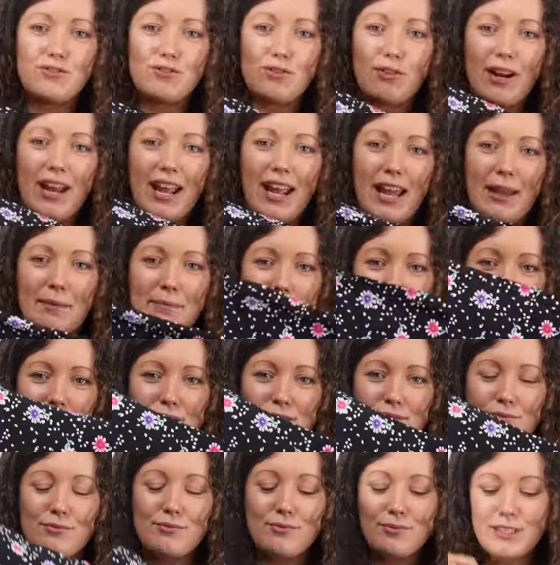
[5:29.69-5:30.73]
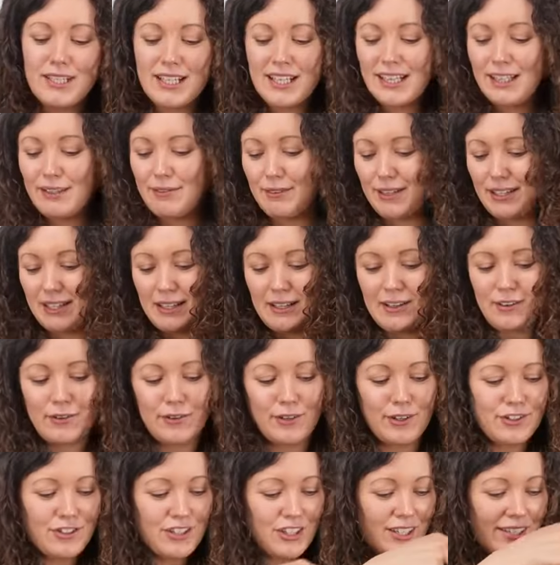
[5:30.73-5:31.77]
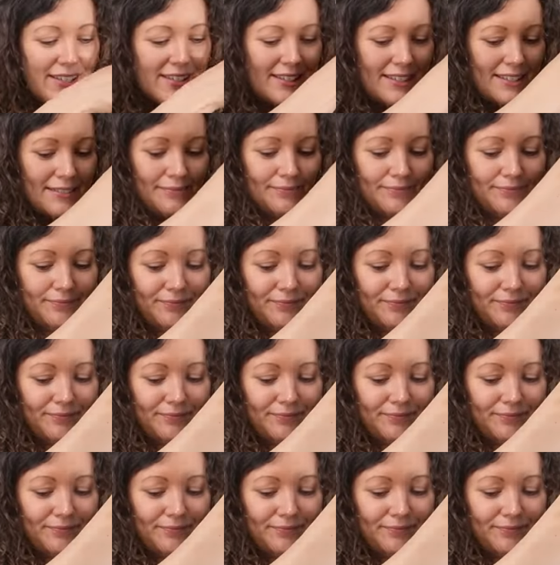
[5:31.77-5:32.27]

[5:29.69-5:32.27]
drapes. Really, really gorgeous.